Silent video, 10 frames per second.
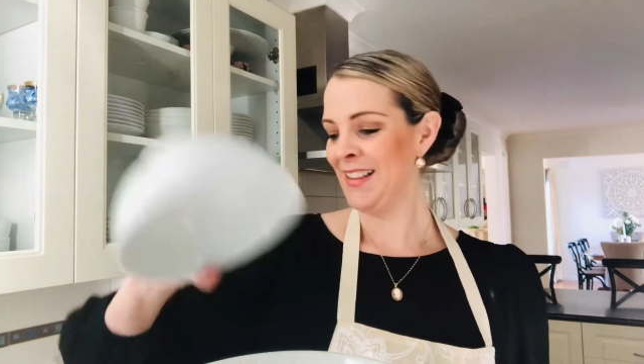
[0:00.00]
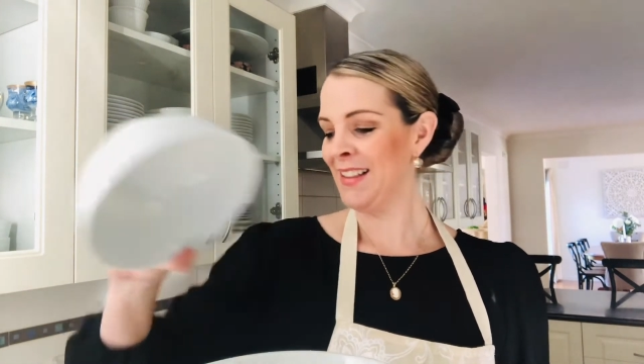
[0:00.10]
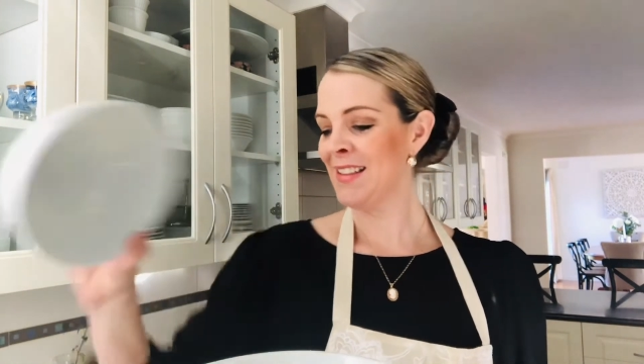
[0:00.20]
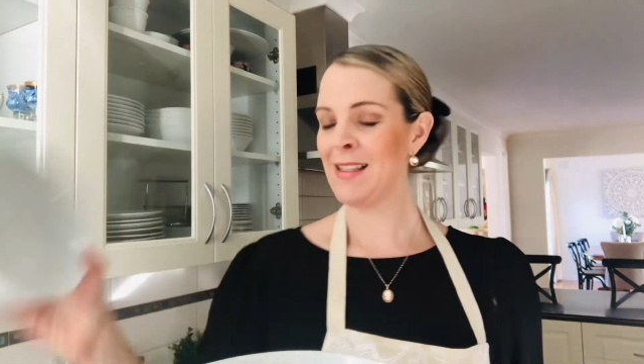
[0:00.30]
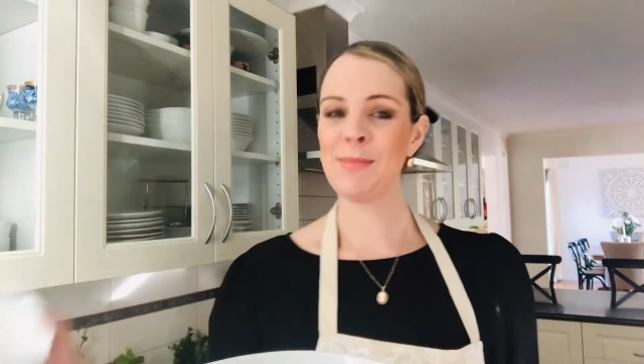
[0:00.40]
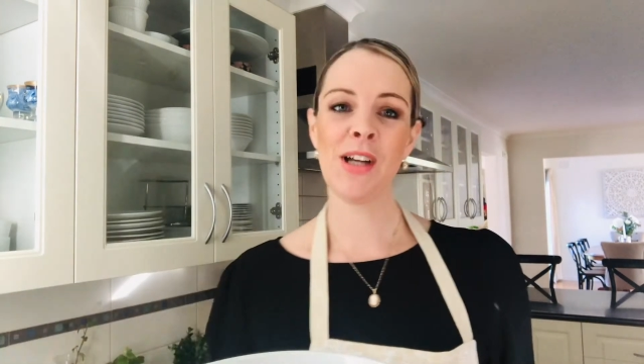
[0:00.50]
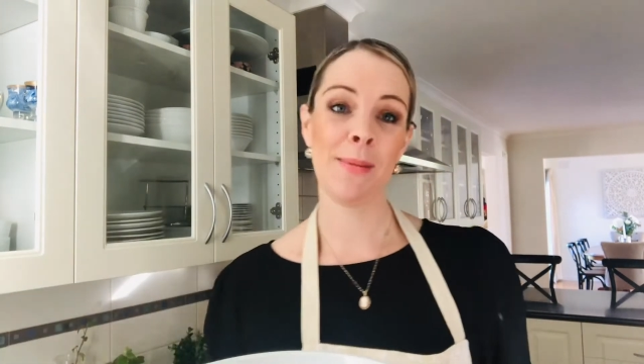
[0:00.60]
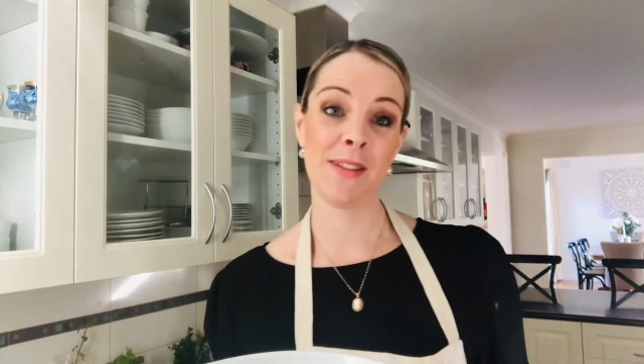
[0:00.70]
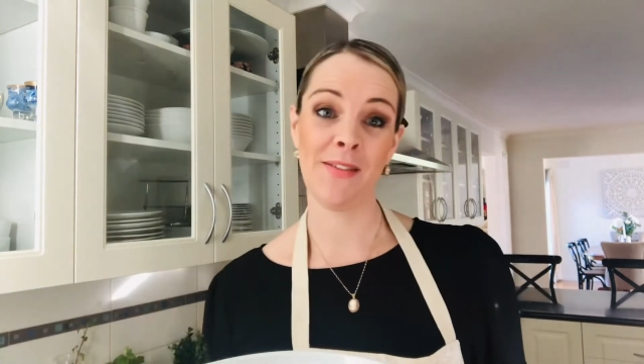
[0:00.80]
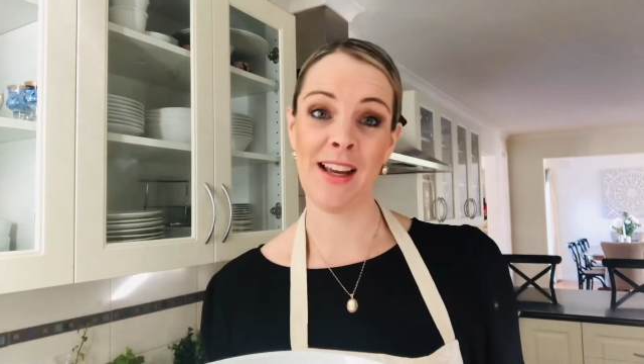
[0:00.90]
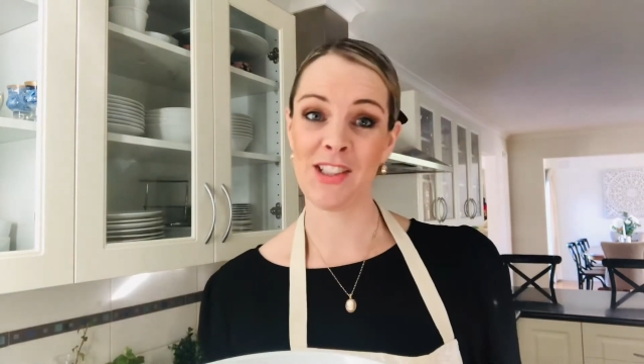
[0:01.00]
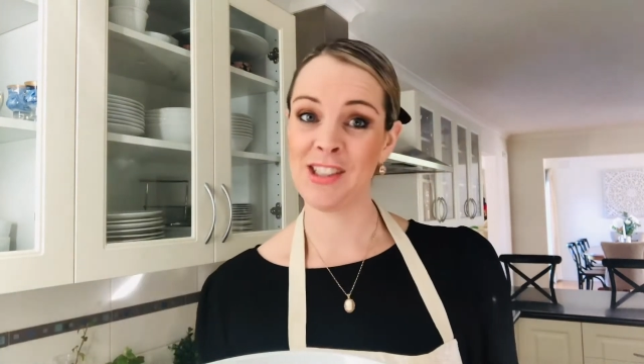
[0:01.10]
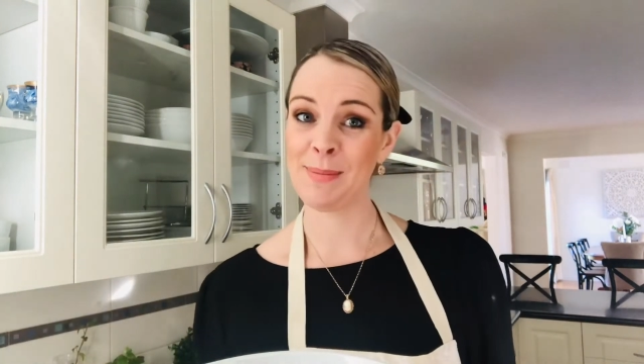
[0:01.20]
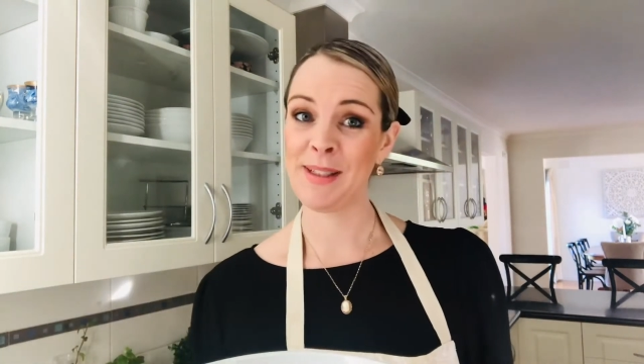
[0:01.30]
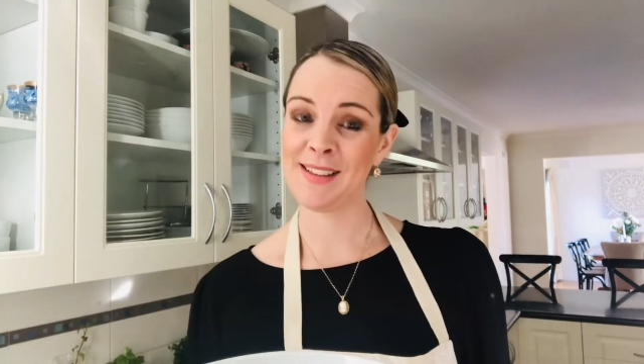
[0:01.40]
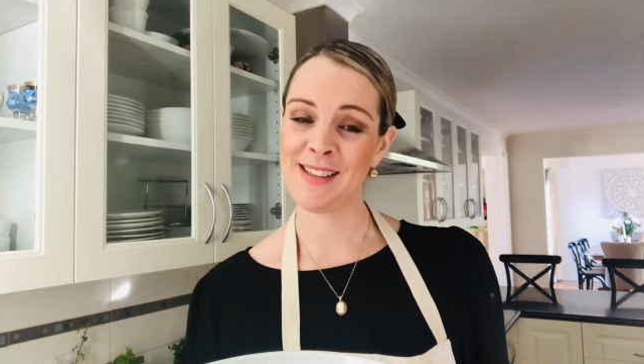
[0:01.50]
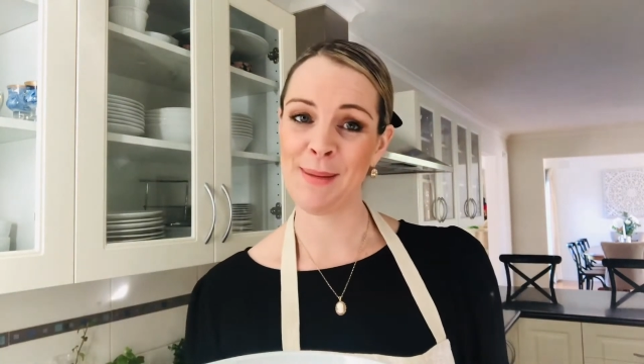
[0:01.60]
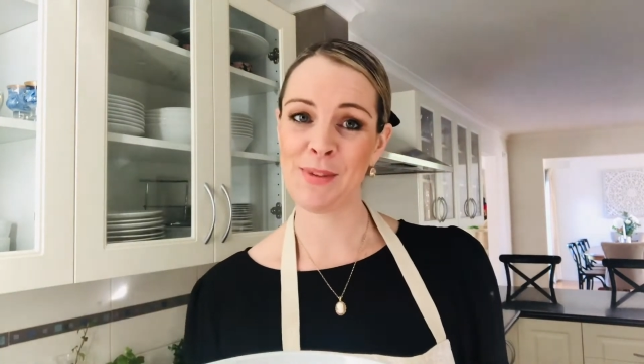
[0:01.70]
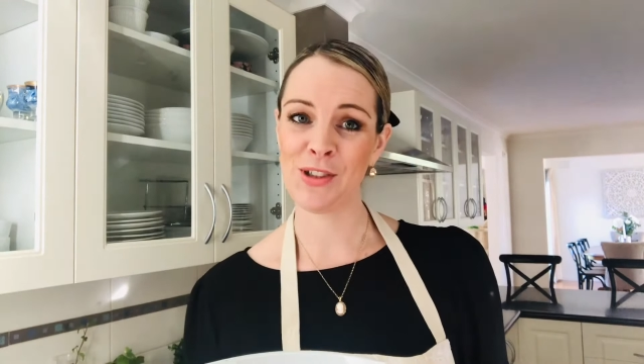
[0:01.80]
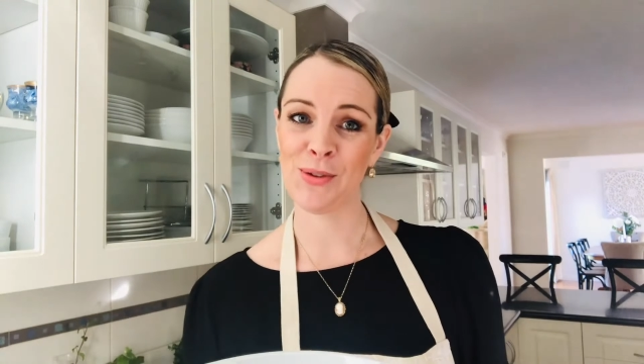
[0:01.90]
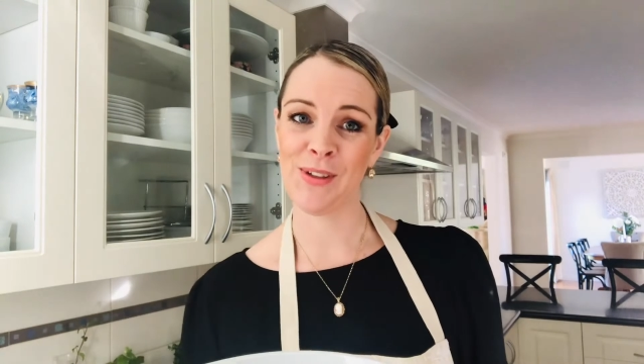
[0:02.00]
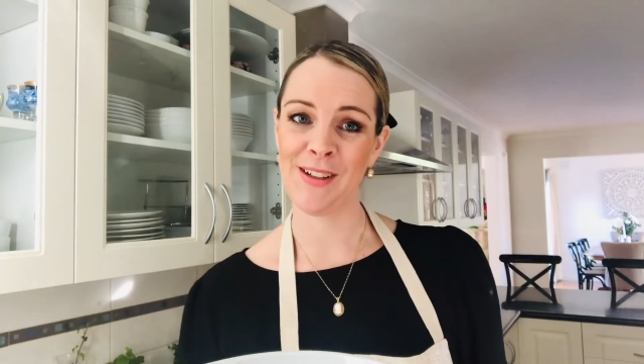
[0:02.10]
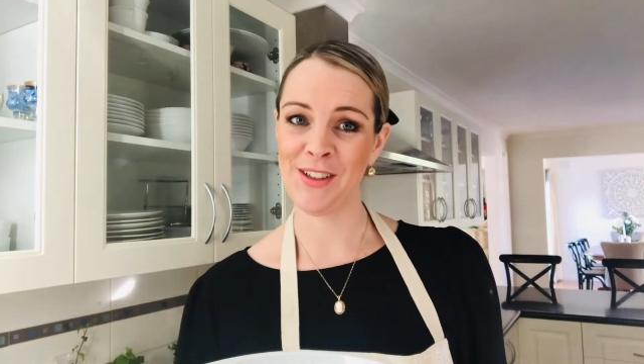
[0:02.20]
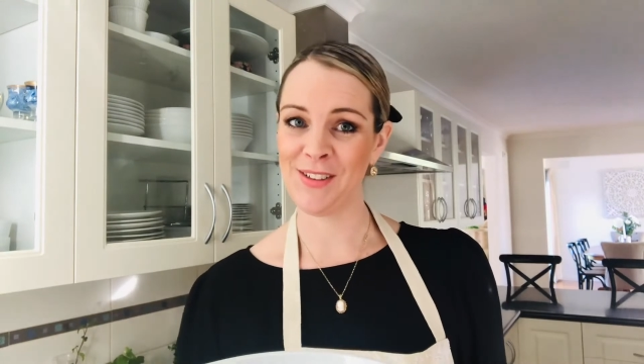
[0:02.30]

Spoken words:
Sometimes I've actually mixed up the sugar and